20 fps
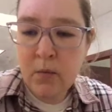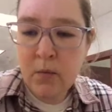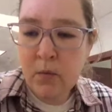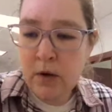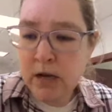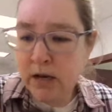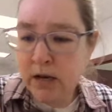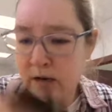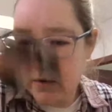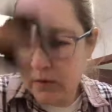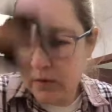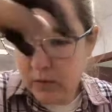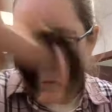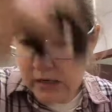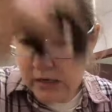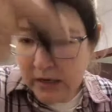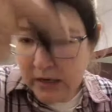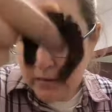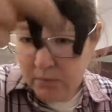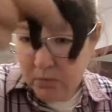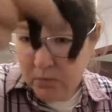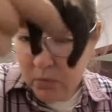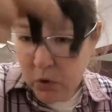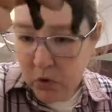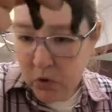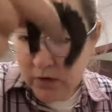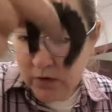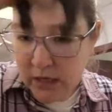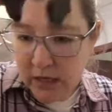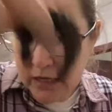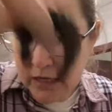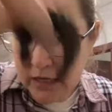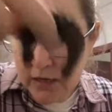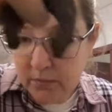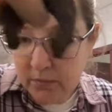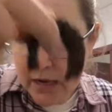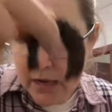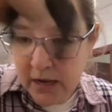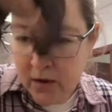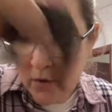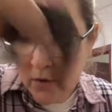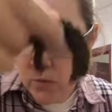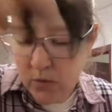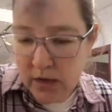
when I'm moving it about,